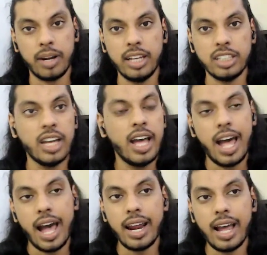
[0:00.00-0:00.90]
list,
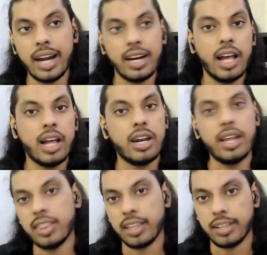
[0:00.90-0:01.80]
and I had
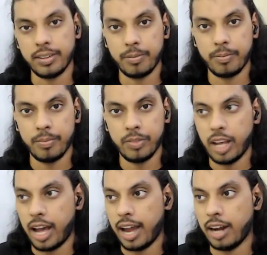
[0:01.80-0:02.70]
nothing.
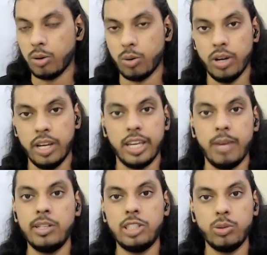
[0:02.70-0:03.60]
I had no
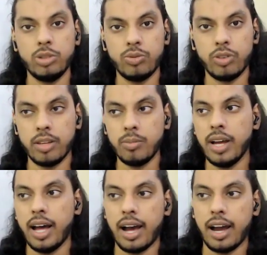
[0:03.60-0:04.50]
email sequence for them,
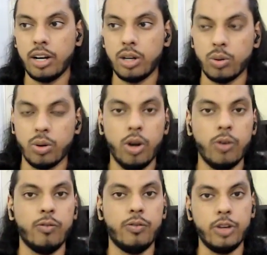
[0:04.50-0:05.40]
I had no
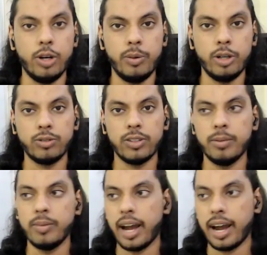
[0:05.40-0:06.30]
video videos for
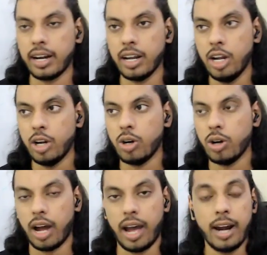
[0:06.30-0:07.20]
them, I had
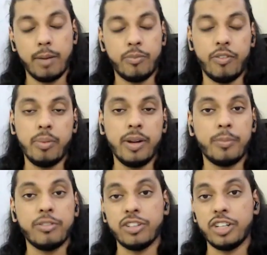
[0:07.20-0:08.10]
webinar
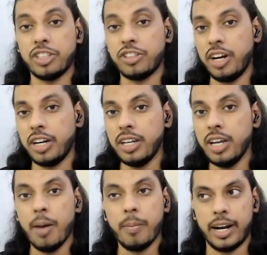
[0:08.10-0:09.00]
presentations ready,
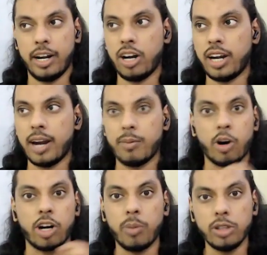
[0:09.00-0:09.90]
but I not had
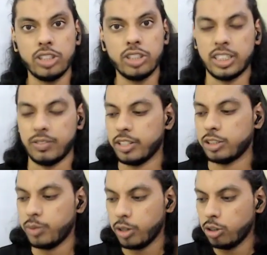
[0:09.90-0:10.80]
product boxes ready and stuff like that.
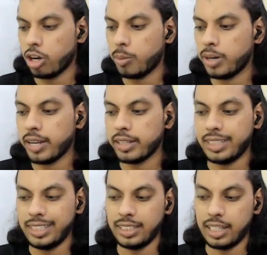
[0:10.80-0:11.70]
So we are going to talk about like
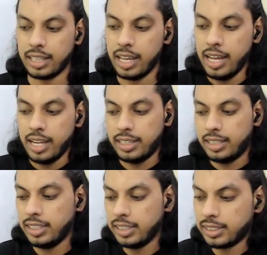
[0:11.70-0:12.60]

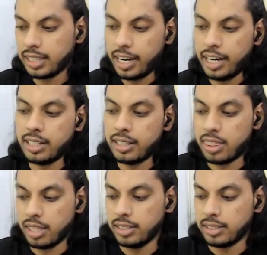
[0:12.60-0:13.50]
these 8
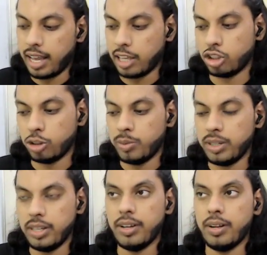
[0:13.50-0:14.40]
things has to
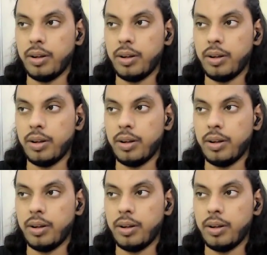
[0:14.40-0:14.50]
be